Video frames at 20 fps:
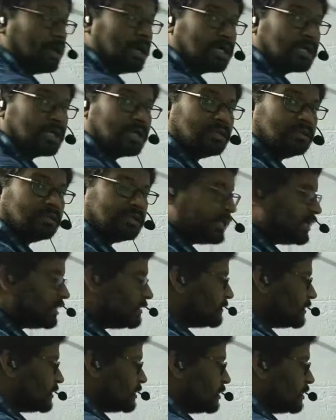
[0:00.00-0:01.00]
Argon
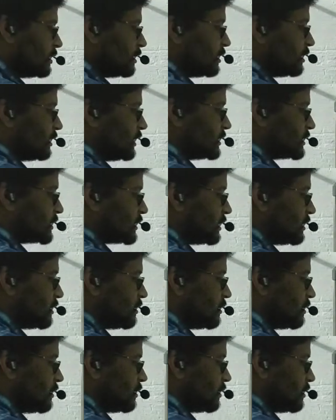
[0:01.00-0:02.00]
3d1. Next,
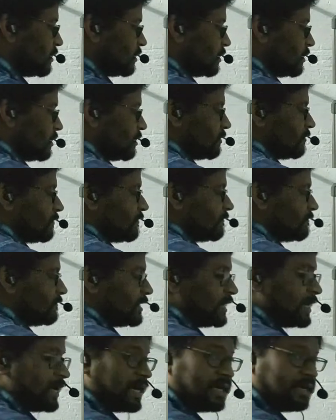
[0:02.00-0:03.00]

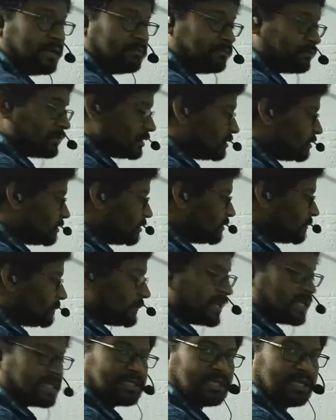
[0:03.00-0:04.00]
vanadium
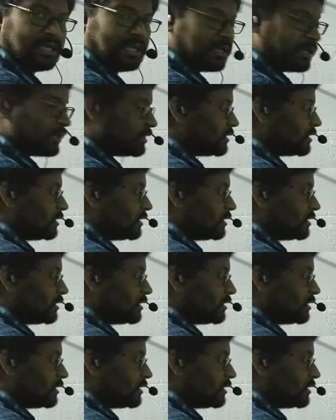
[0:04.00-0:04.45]
plus 3.